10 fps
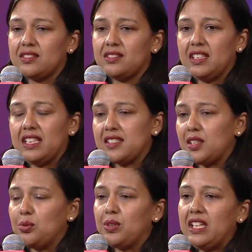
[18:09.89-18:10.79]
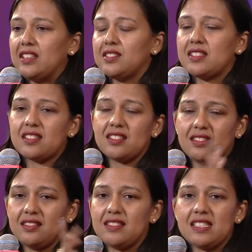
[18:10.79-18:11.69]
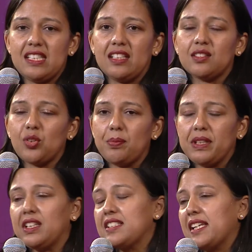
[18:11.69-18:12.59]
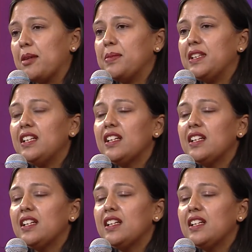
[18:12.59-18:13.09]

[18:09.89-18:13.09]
And I said, okay, let's take a topic example.